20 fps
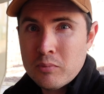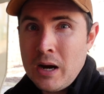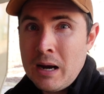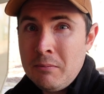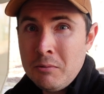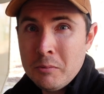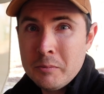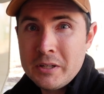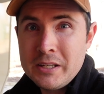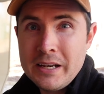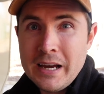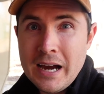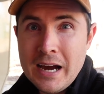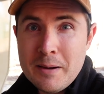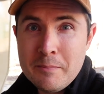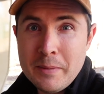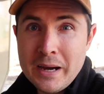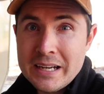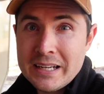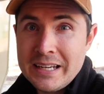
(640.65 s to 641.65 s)
Probably
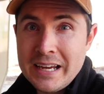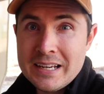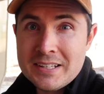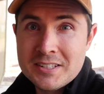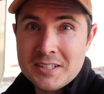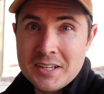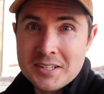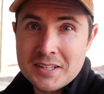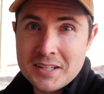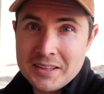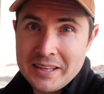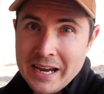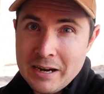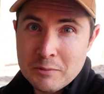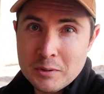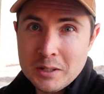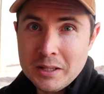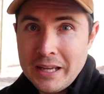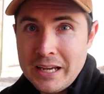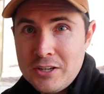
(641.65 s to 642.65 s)
not. My guess is that that
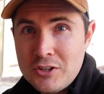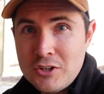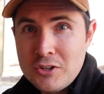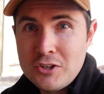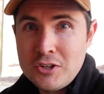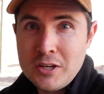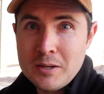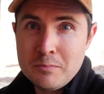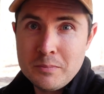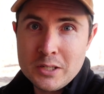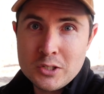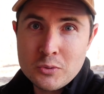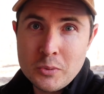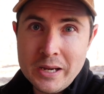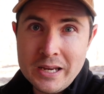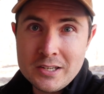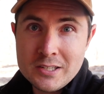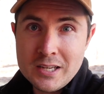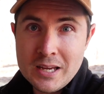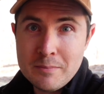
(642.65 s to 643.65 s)
relationship
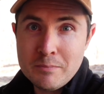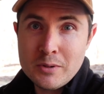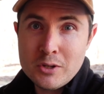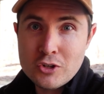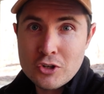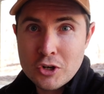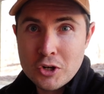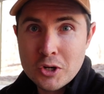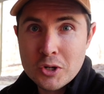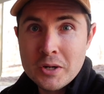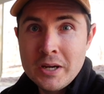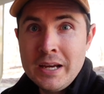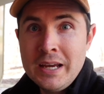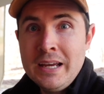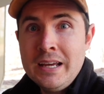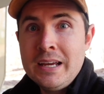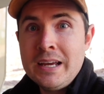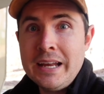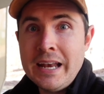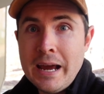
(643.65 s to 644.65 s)
between temperature
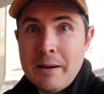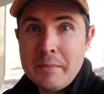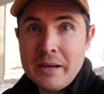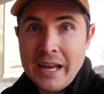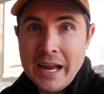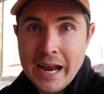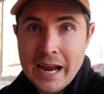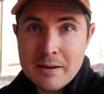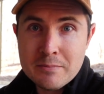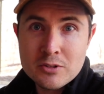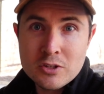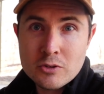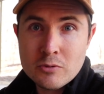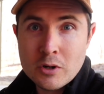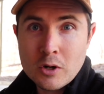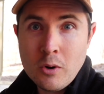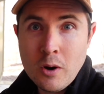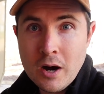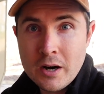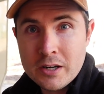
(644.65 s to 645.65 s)
and how many amps is
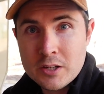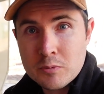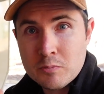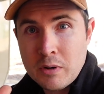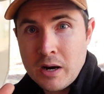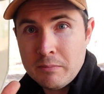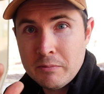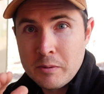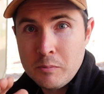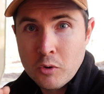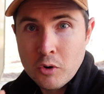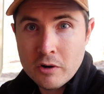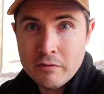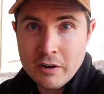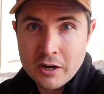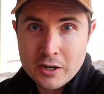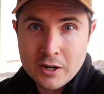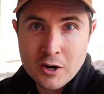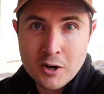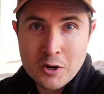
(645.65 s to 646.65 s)
required is probably more of
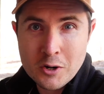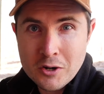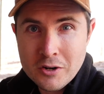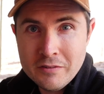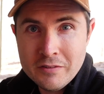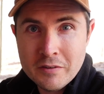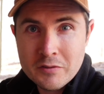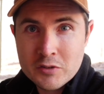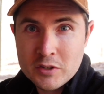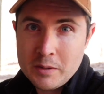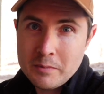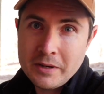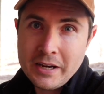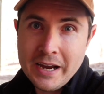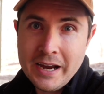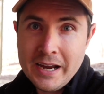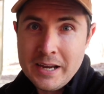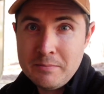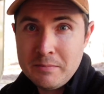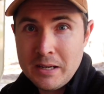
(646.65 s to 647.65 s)
a curve of some
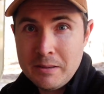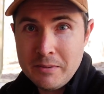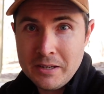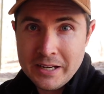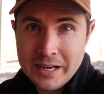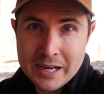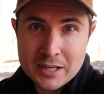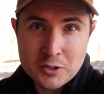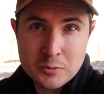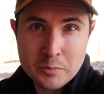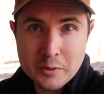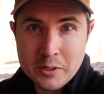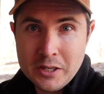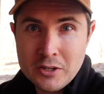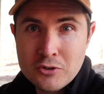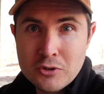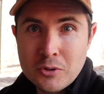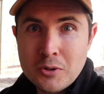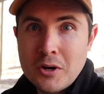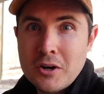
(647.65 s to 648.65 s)
kind, maybe an
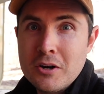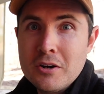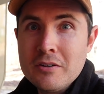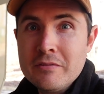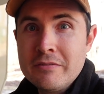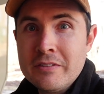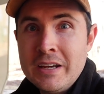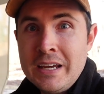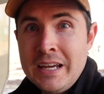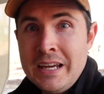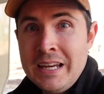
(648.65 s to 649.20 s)
exponential curve.